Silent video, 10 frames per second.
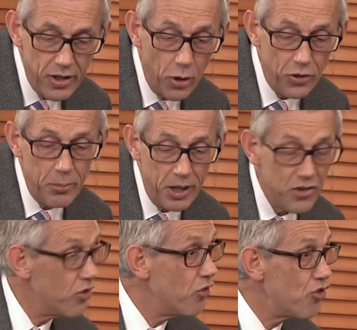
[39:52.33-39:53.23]
not to
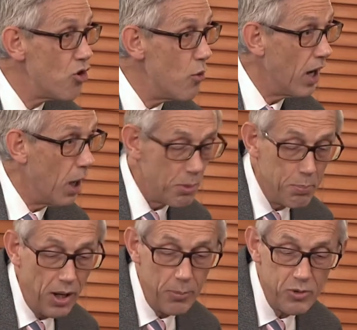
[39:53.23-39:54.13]
mention chewing up
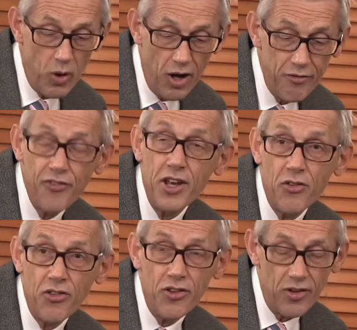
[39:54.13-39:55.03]
barbed wire
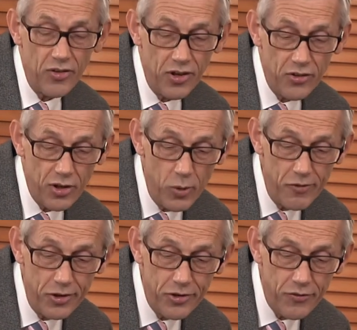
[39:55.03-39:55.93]
fences, his
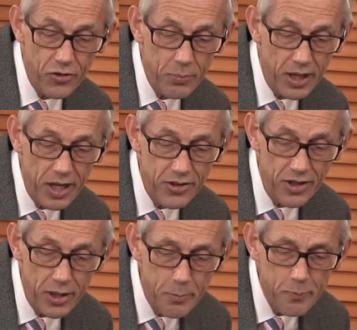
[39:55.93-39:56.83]
equivalent of
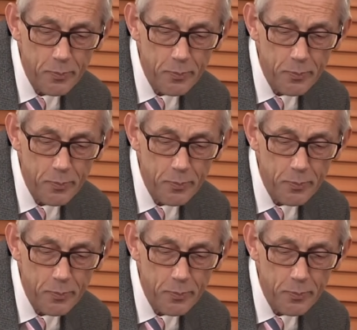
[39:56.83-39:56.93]
spaghetti.